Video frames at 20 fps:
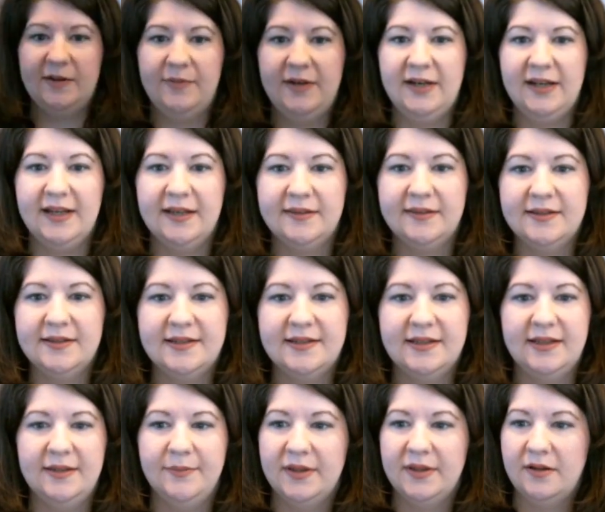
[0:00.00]
me to get this to
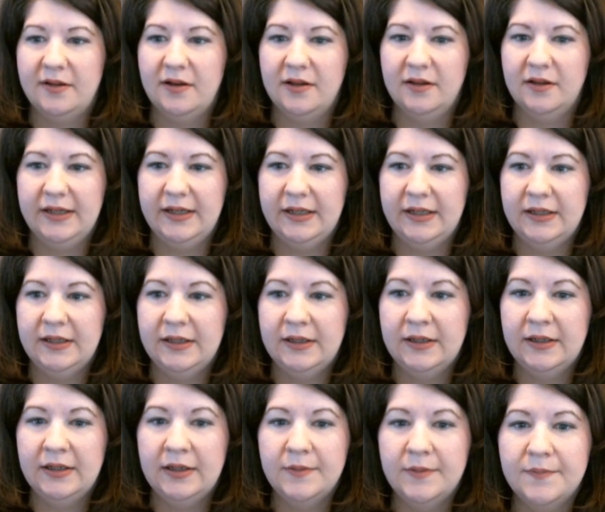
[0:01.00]
them by the holiday.
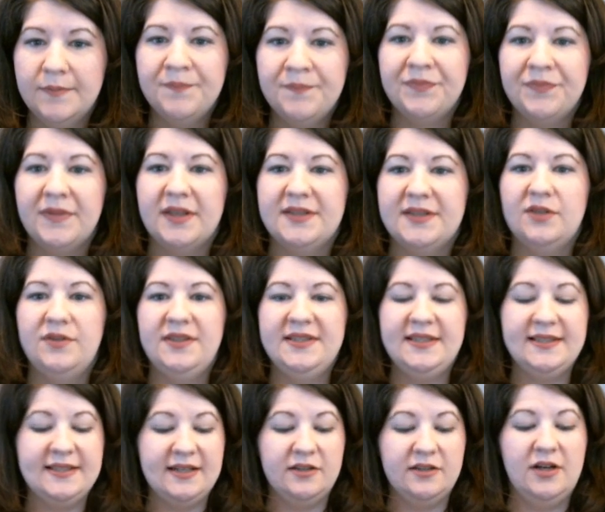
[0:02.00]
So this
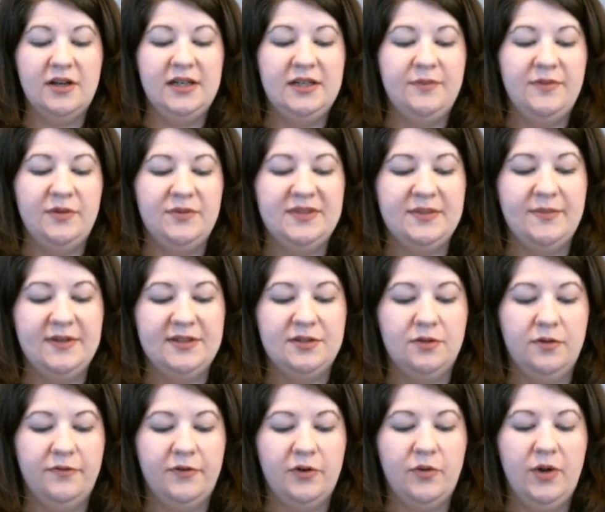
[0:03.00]
is another item that was in my
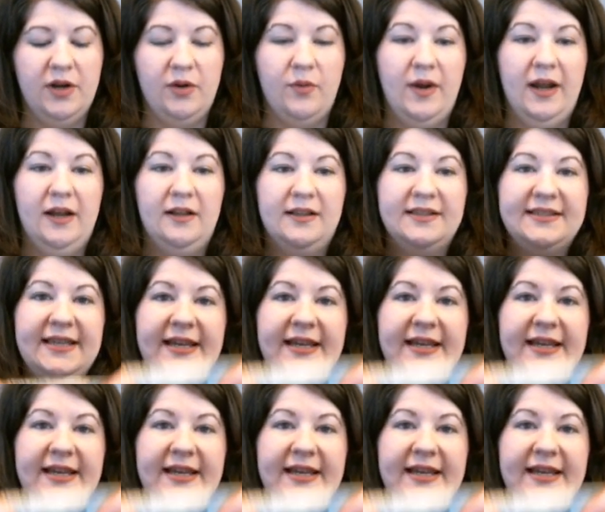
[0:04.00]
store for quite a while. It's